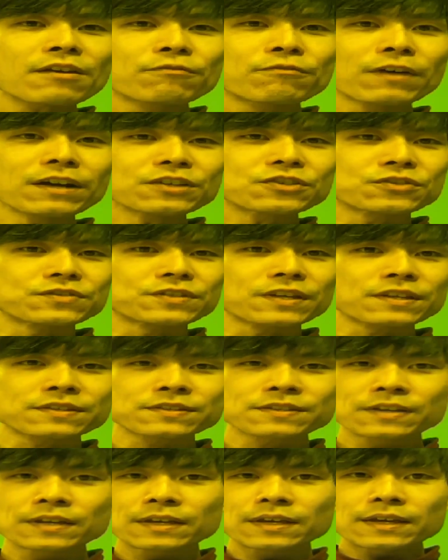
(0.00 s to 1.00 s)
functions
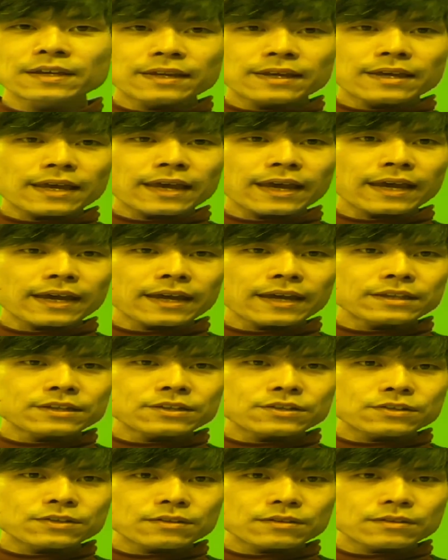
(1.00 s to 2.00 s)
yet.
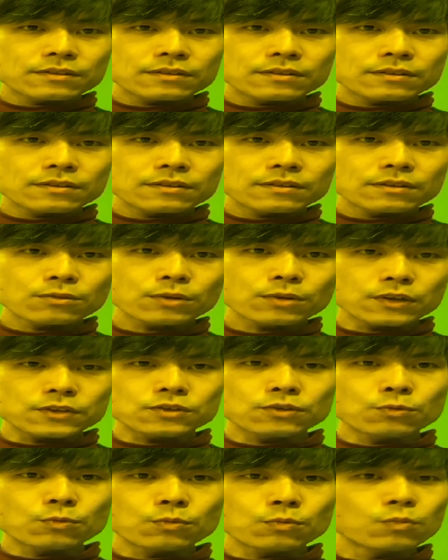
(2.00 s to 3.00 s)
And okay,
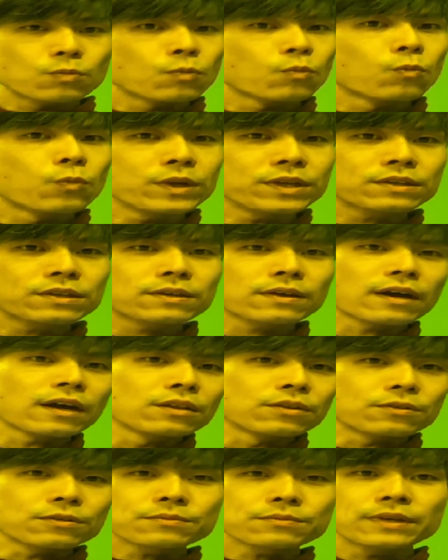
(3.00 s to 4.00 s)
so we did
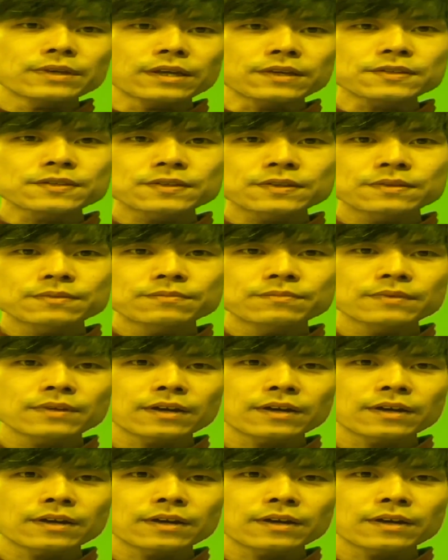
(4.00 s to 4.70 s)
color, yes.